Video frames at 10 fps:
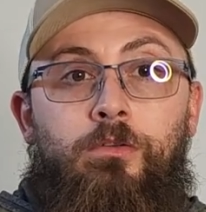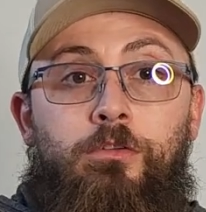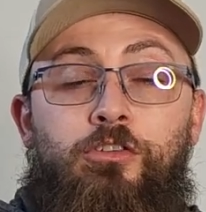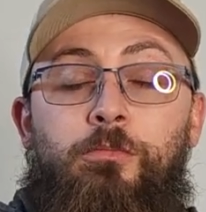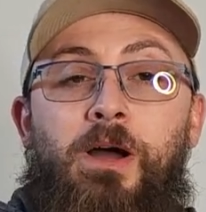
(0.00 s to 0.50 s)

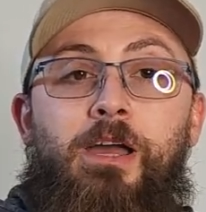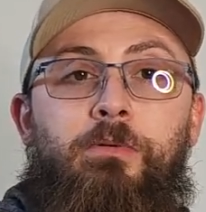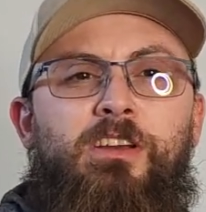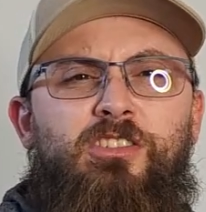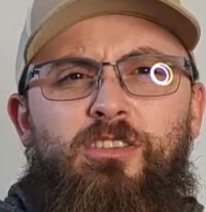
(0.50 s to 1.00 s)
did you buy it
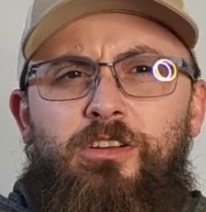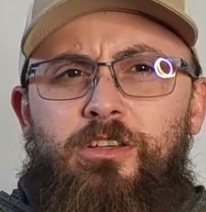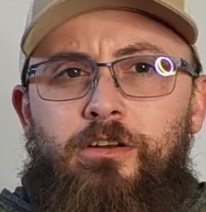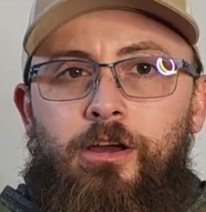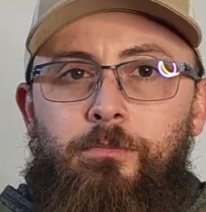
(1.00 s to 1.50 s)
because you looked
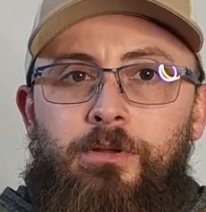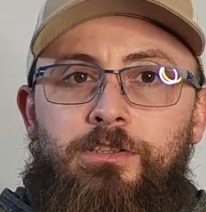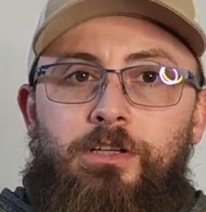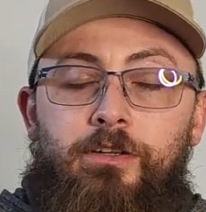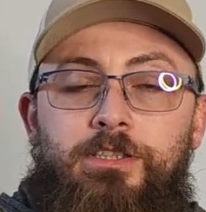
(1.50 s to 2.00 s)
it up and
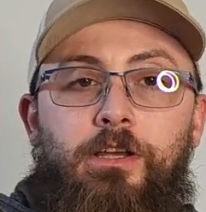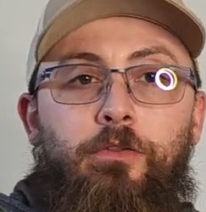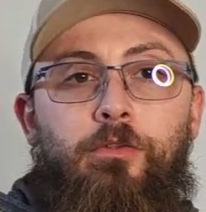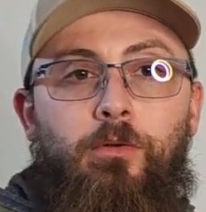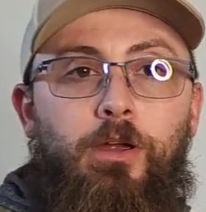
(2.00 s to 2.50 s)
saw the
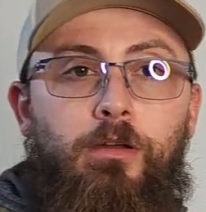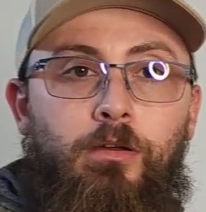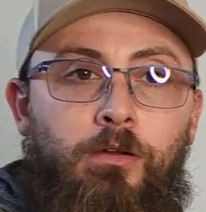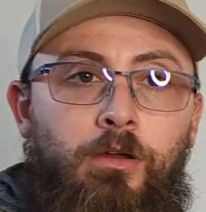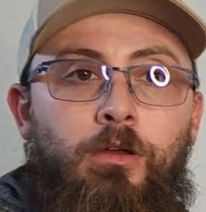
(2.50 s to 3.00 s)
sell-through rate?
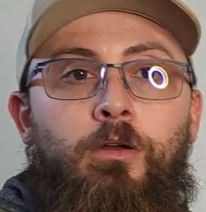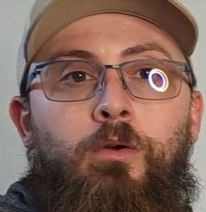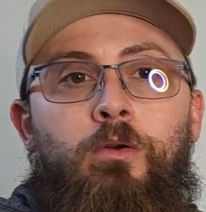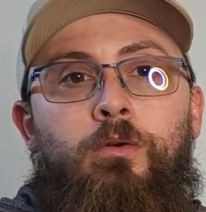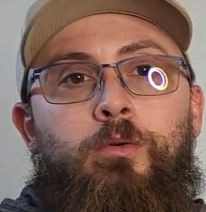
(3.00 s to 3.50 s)

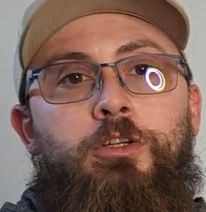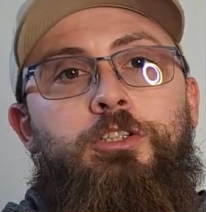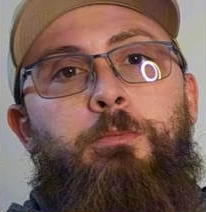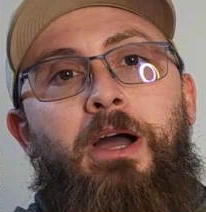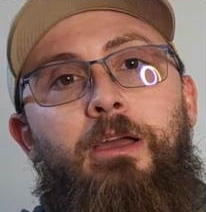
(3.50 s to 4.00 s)
Or did you
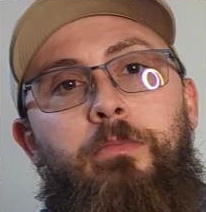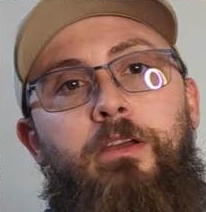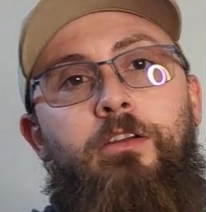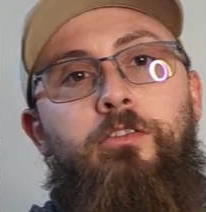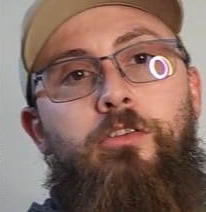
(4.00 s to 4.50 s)
buy it
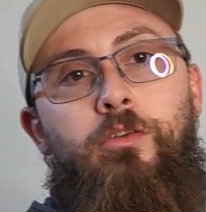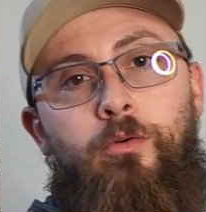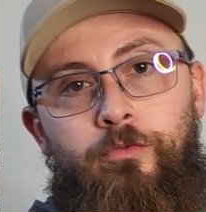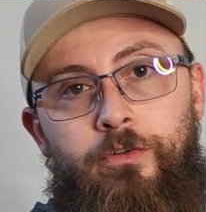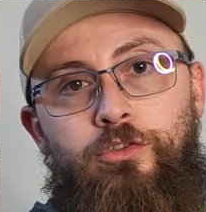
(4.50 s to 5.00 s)
because you know
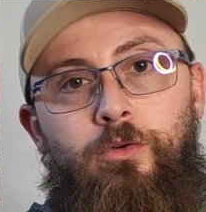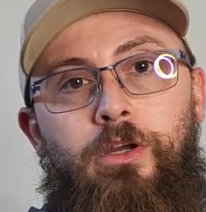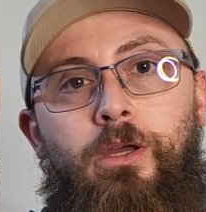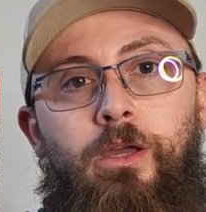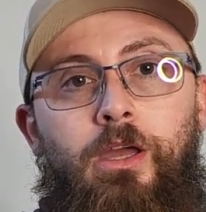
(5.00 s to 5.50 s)

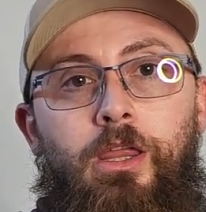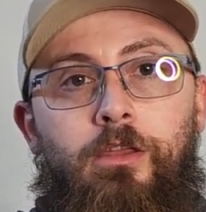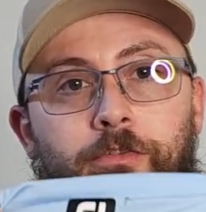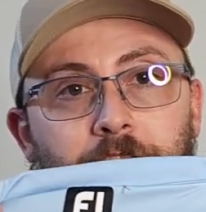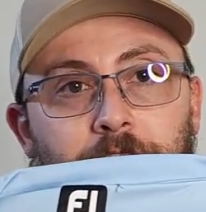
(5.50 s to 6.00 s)
FootJoy and the
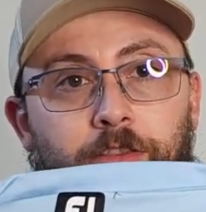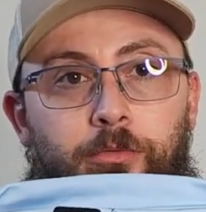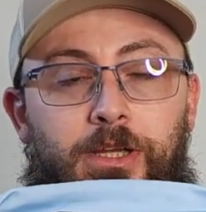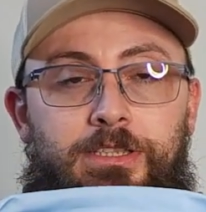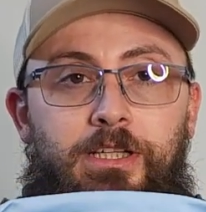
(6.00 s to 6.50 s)
fact that
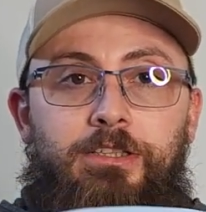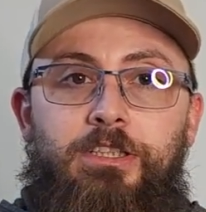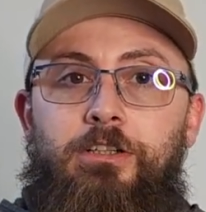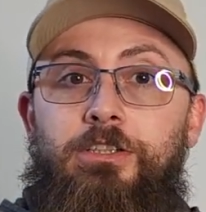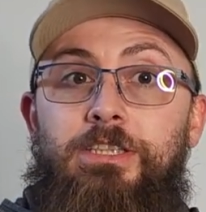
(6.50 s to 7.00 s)
3XL is a
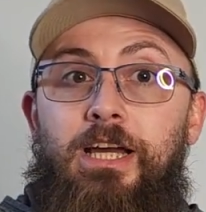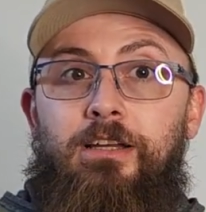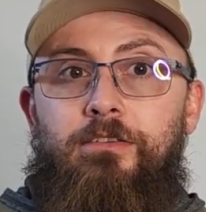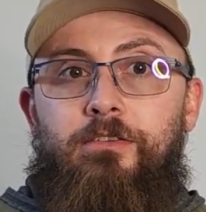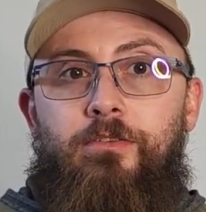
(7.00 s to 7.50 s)
good
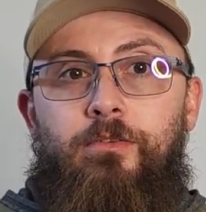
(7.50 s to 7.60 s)
size?